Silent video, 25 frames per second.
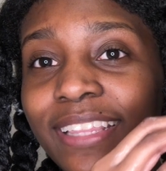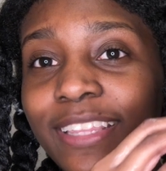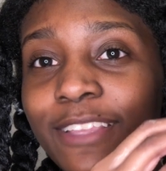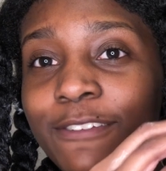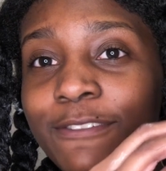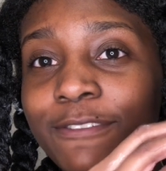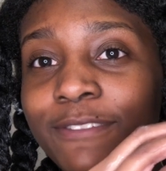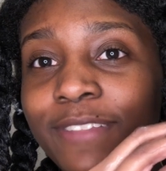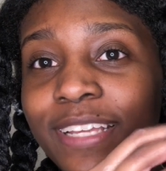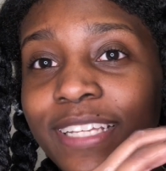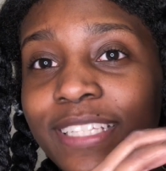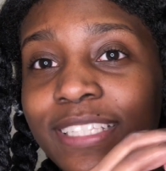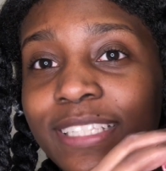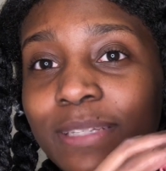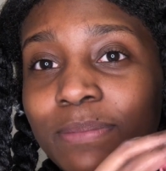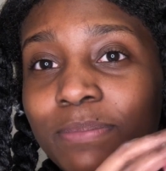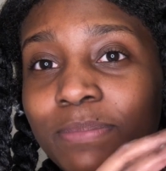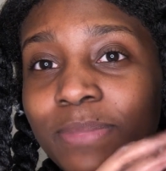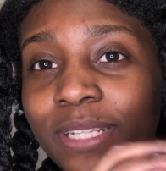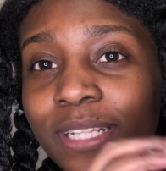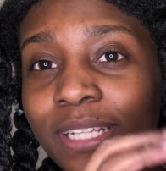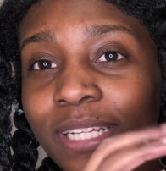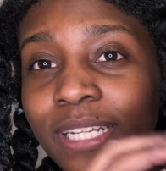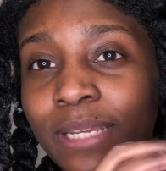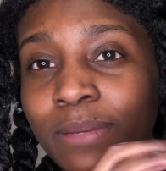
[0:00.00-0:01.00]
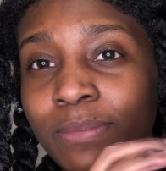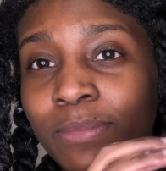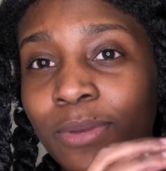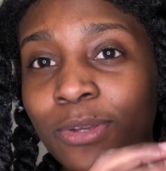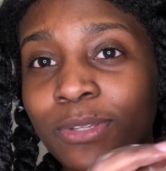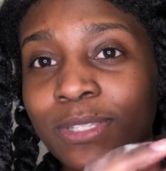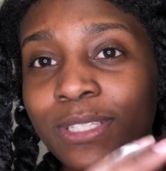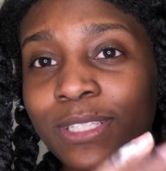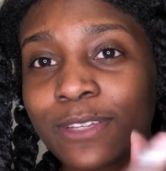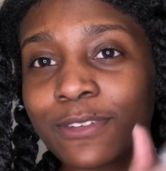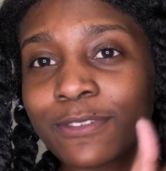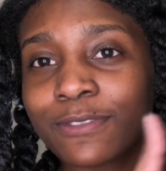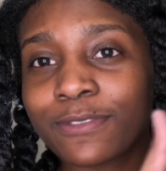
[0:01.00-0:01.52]
the flexibility
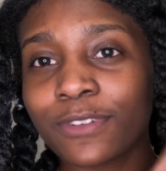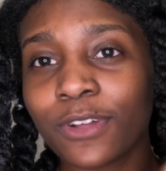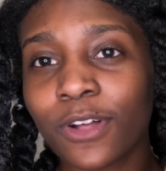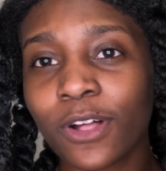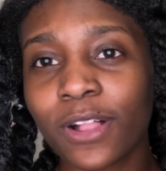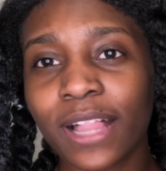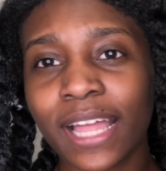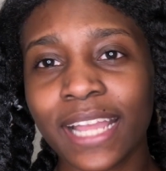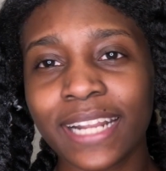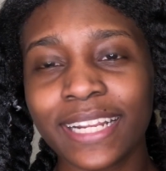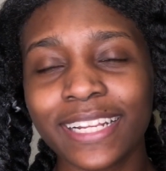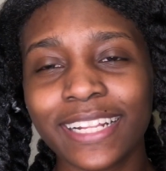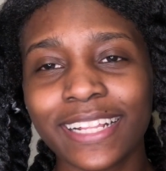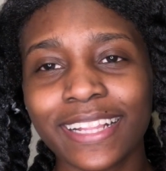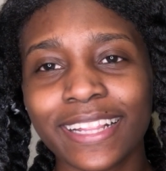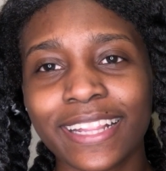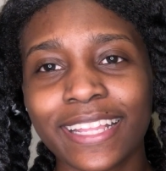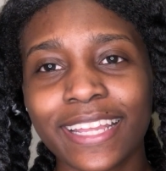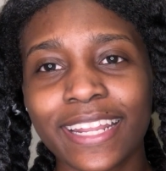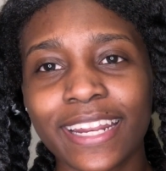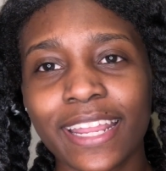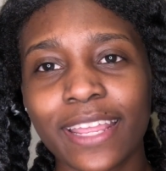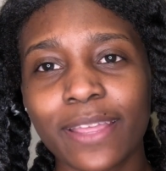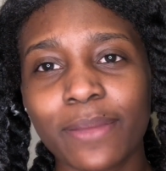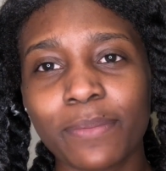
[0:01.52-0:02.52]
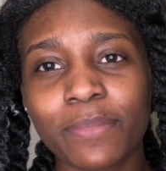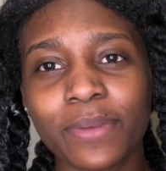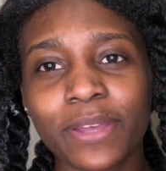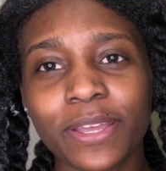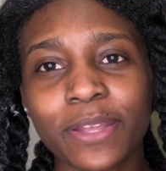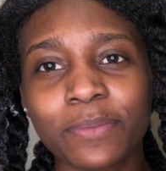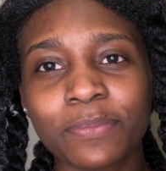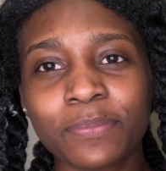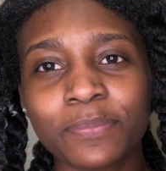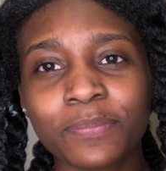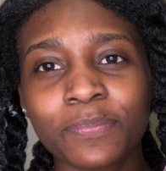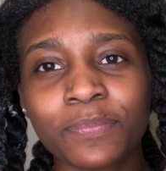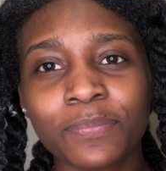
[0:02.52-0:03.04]
most of all. I need to clean it,
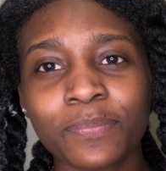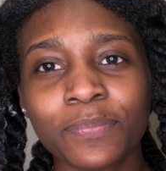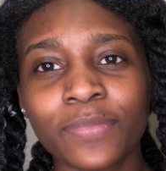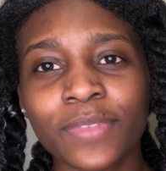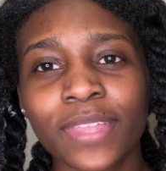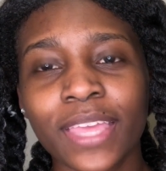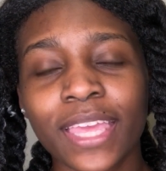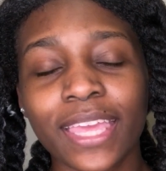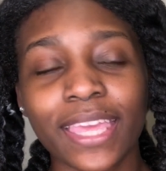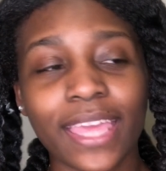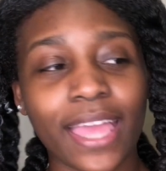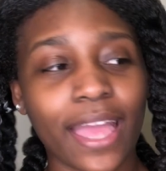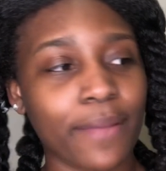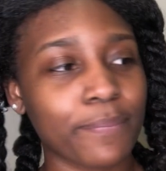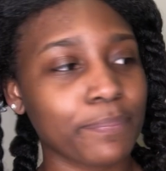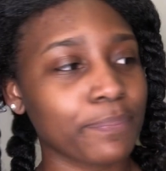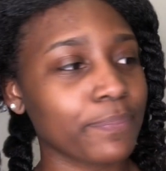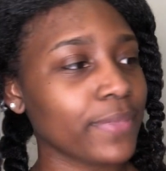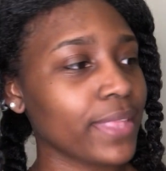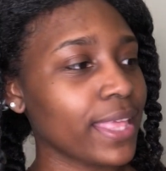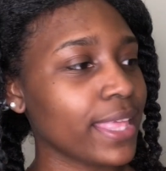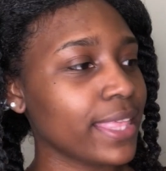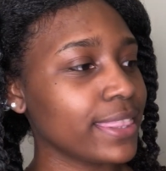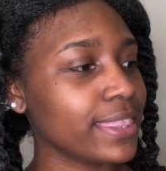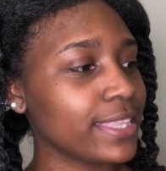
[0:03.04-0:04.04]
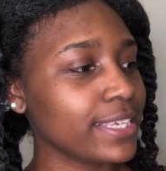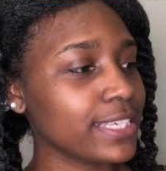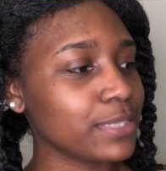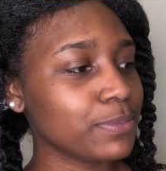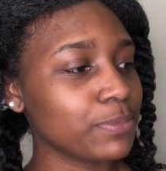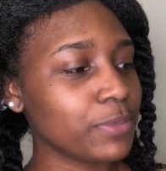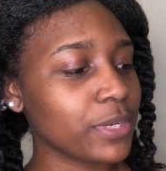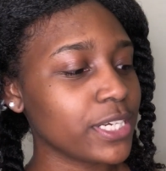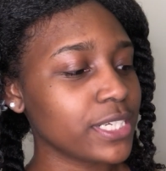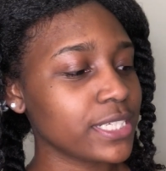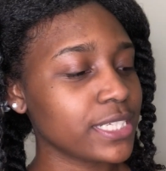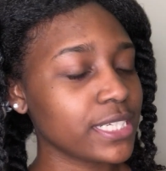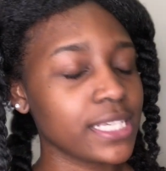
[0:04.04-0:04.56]
but yeah, this
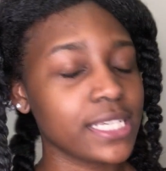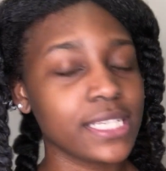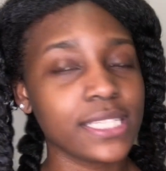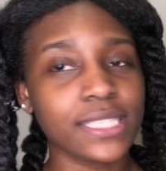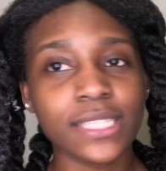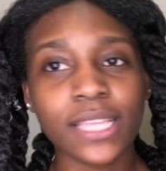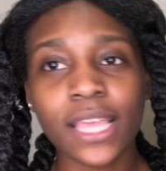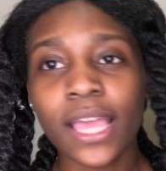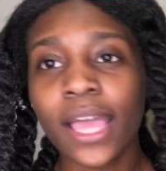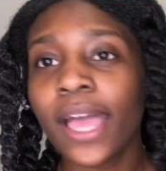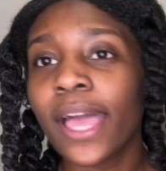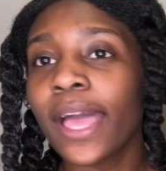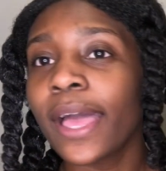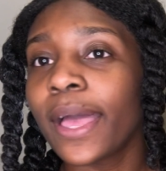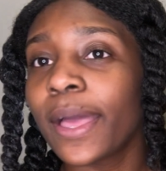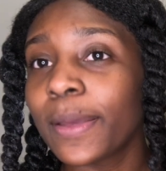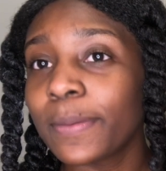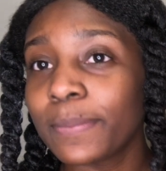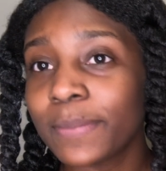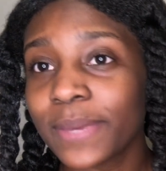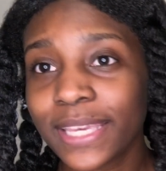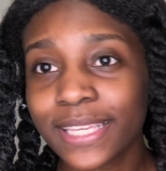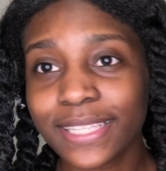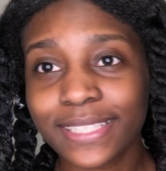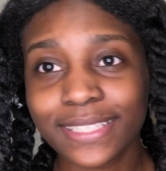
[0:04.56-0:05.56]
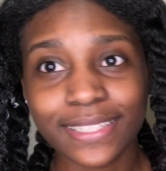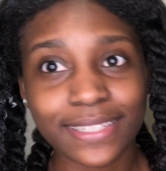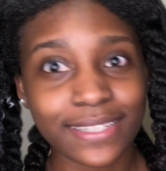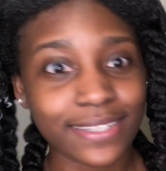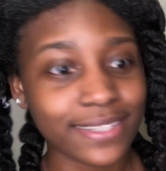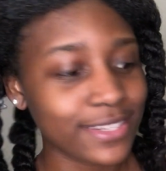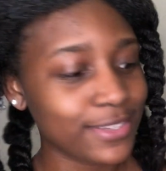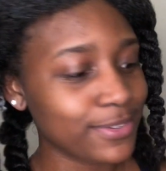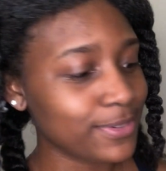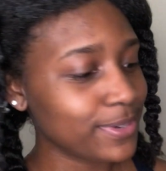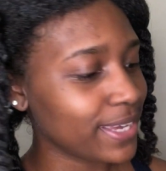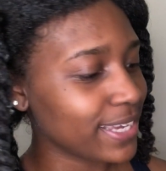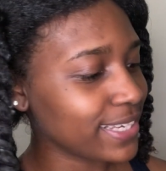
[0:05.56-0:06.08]
brush is
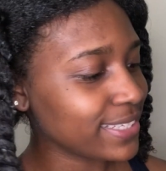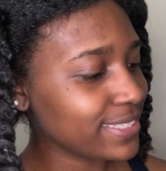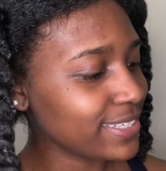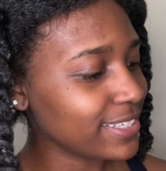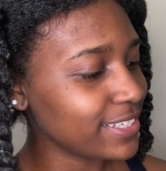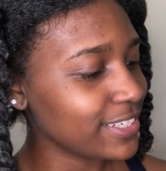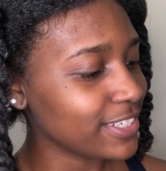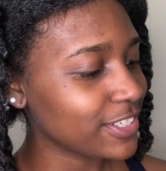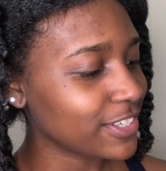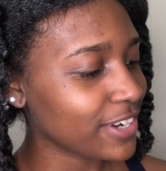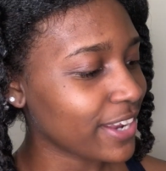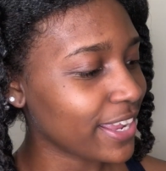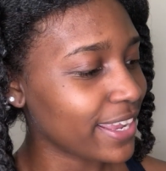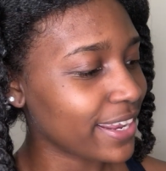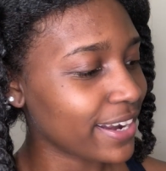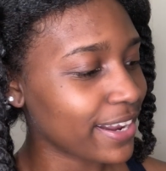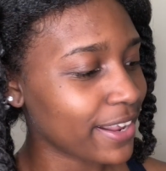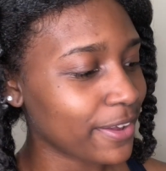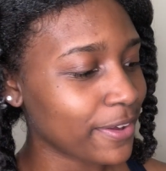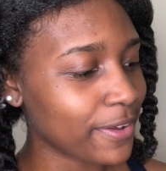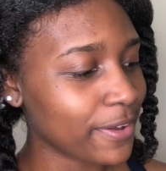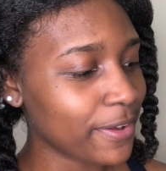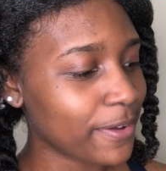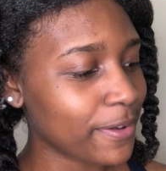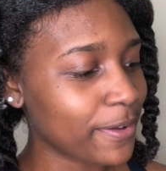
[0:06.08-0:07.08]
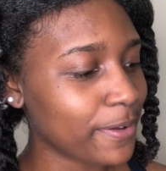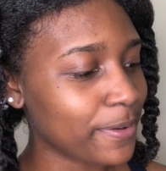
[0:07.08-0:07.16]
amazing. You guys need to try it out.